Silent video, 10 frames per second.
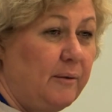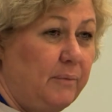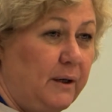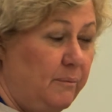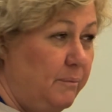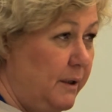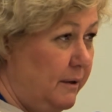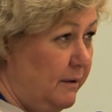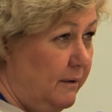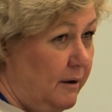But
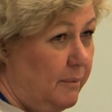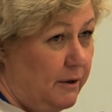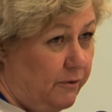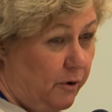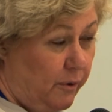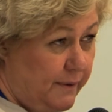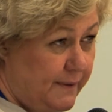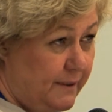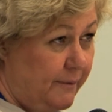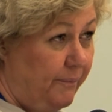I mean, of
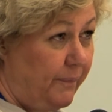course,